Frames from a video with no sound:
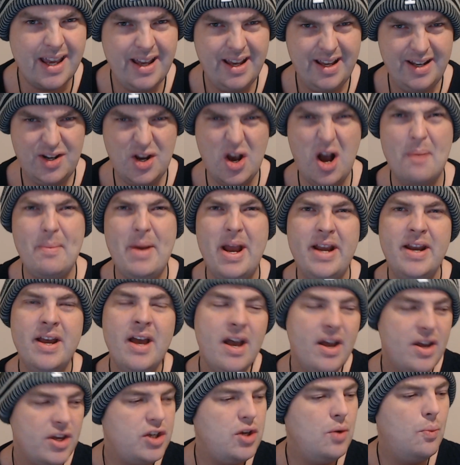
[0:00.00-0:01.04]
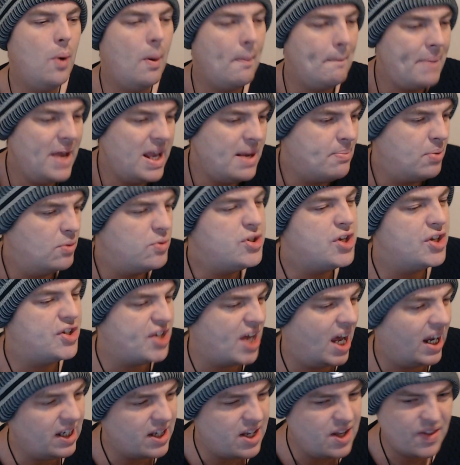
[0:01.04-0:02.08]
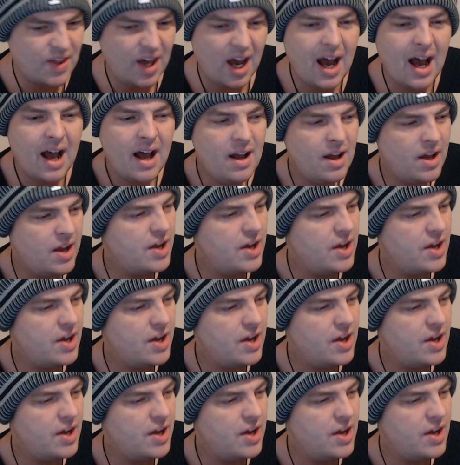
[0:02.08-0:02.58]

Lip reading: Do you know what I mean? You want people to tell you that